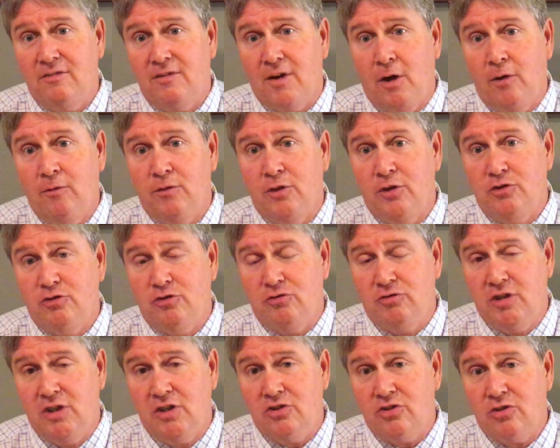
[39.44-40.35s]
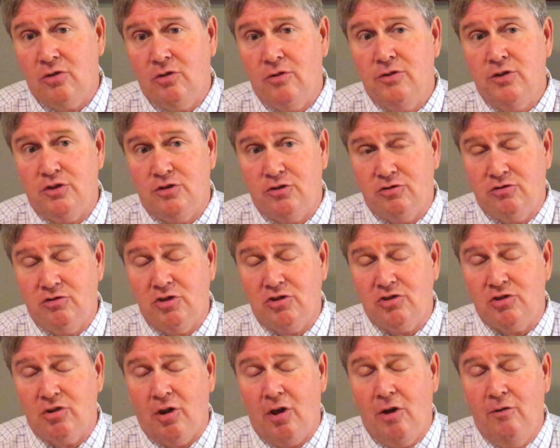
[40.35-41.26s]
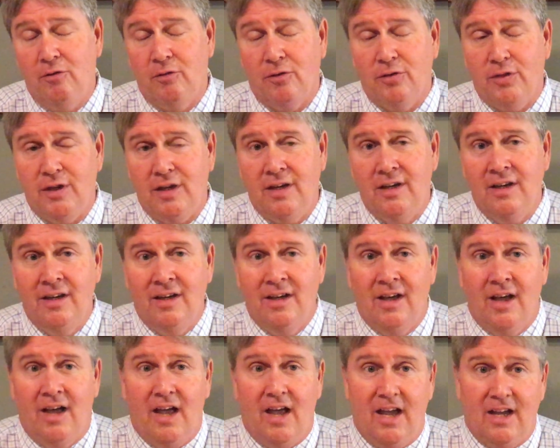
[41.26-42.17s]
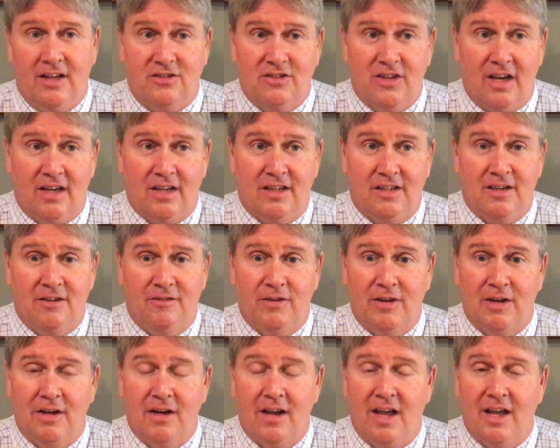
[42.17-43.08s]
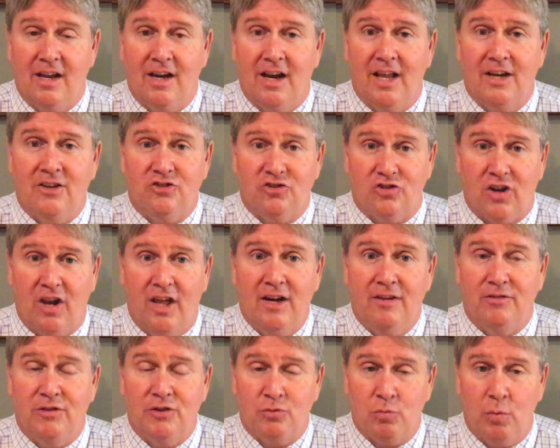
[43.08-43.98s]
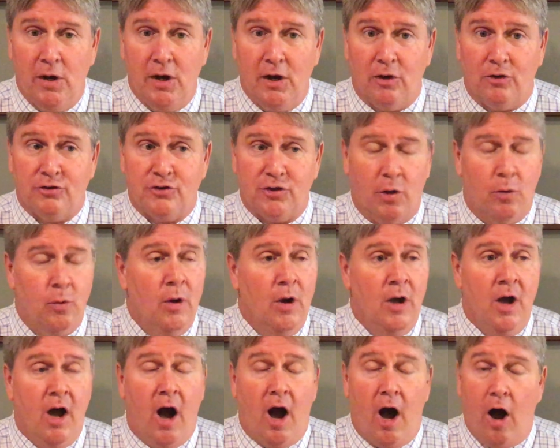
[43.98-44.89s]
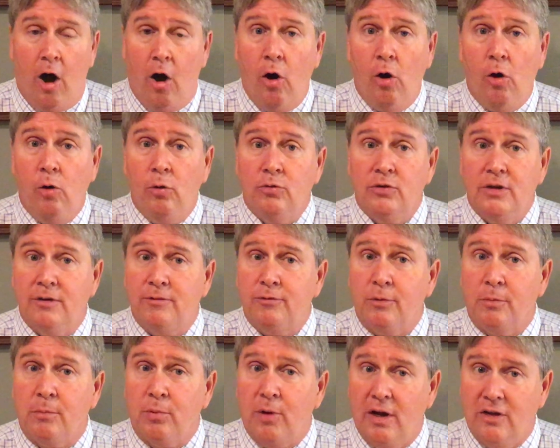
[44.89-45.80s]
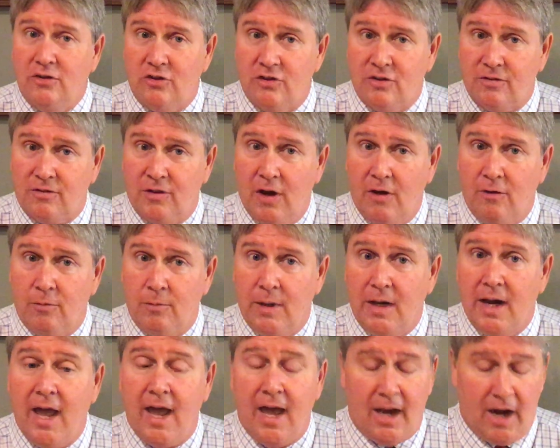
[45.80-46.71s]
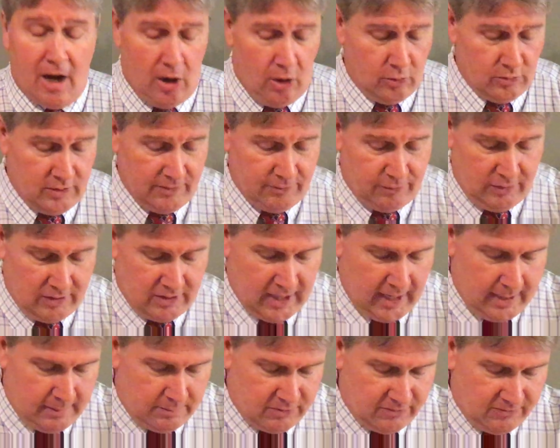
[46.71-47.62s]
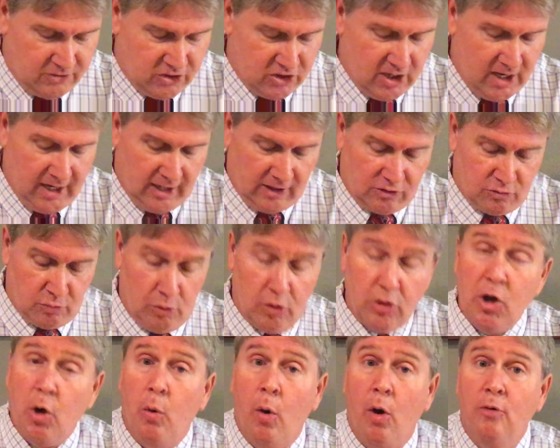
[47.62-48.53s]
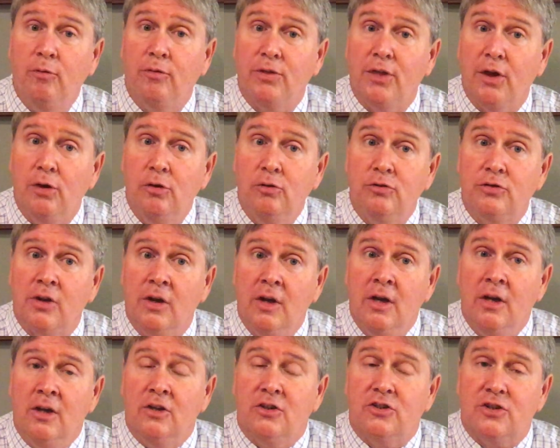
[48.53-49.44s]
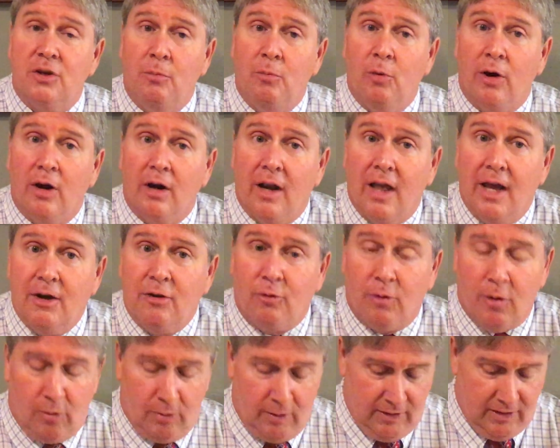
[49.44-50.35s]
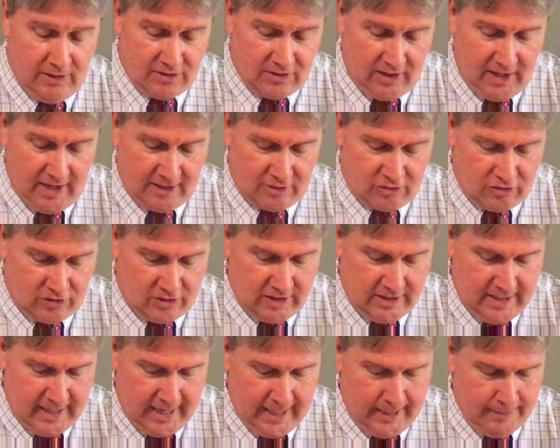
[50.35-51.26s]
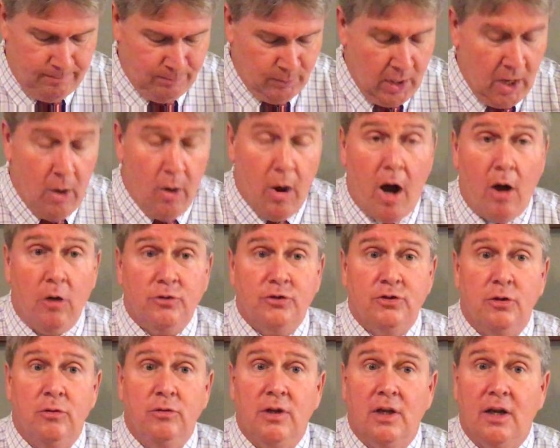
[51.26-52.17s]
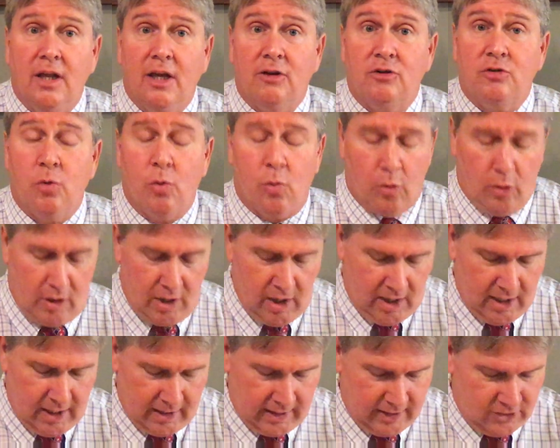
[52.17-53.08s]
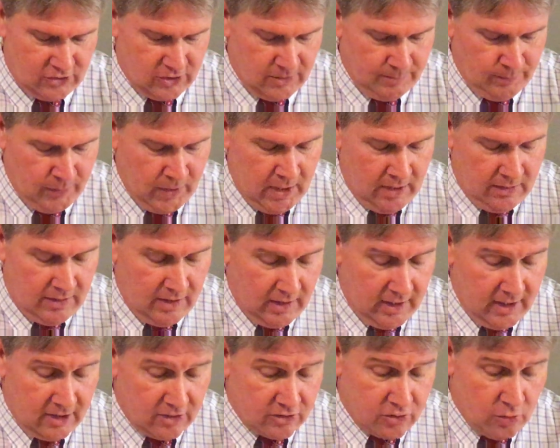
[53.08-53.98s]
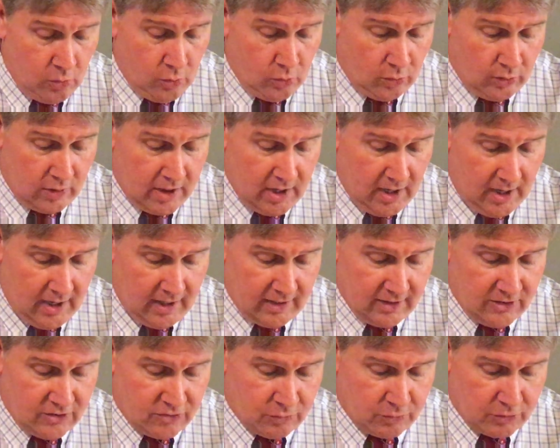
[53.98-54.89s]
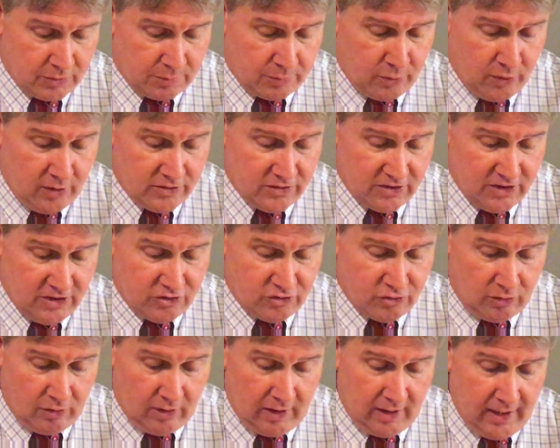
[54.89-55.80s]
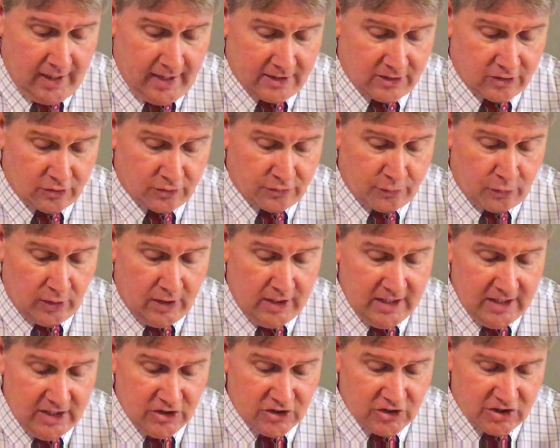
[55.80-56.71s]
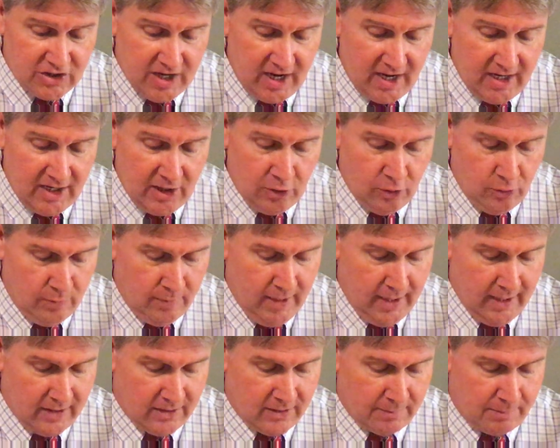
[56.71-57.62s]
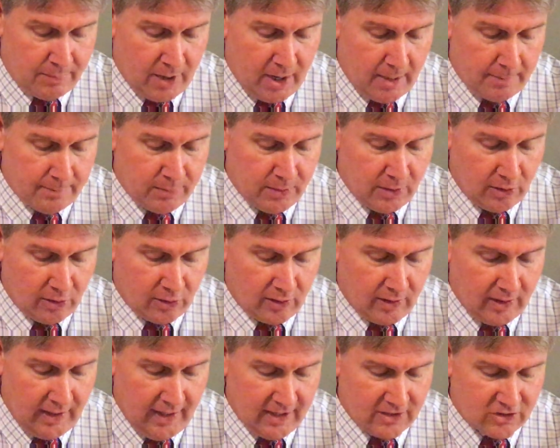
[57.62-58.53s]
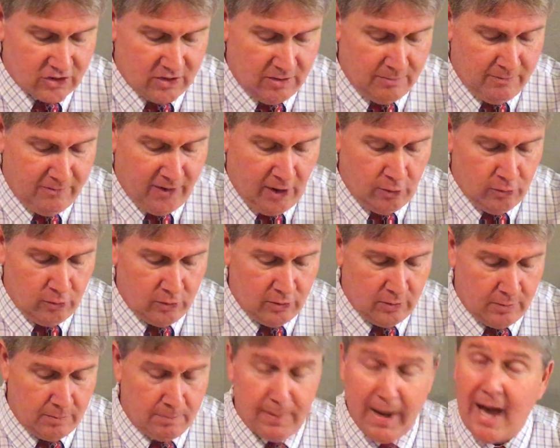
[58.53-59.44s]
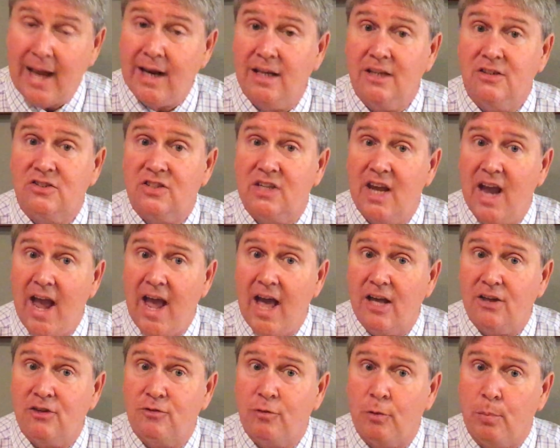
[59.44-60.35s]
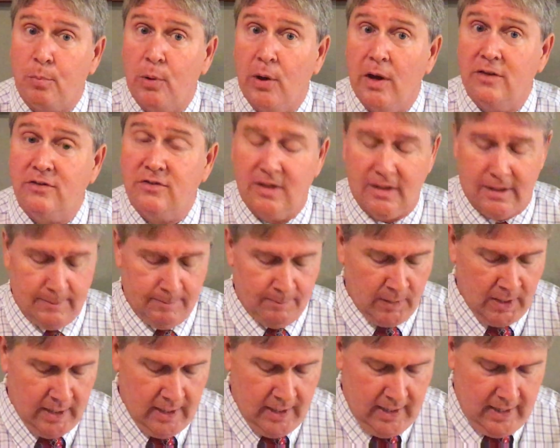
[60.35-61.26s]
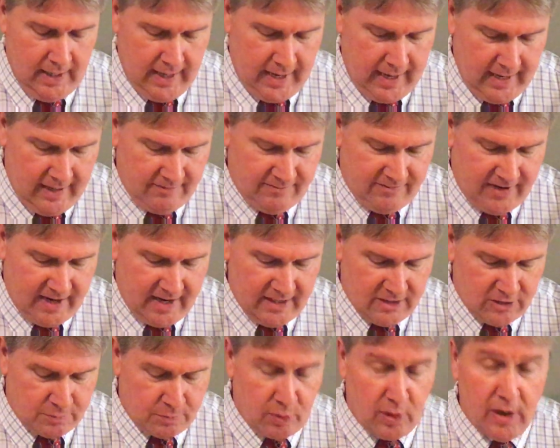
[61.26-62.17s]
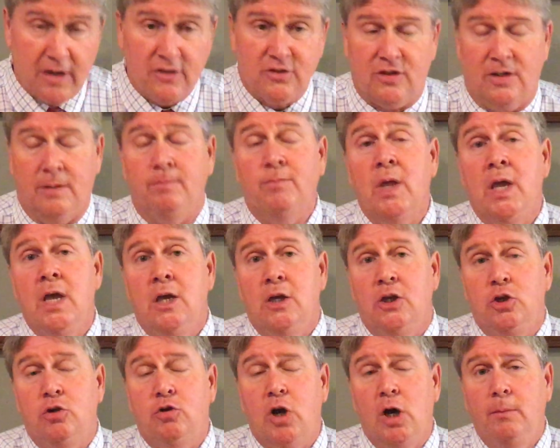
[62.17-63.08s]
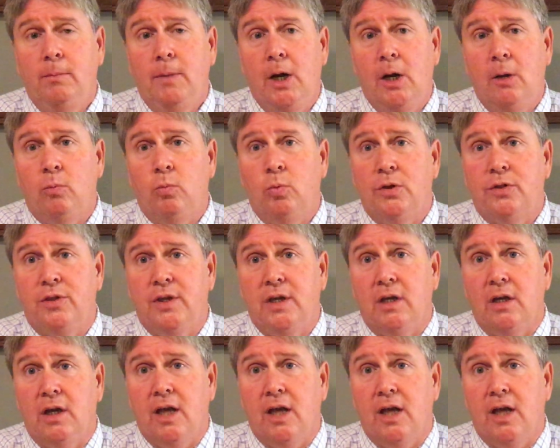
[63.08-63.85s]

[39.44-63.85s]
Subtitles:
over the judicial over the executive and legislative as well. So all different branches of government had all different types of checks. We'll go over those somewhere later on in this lecture today. Also, the Electoral College. The Electoral College was the presidential electors for each state who met the popular election vote ballots cast for president and vice president. You come up with the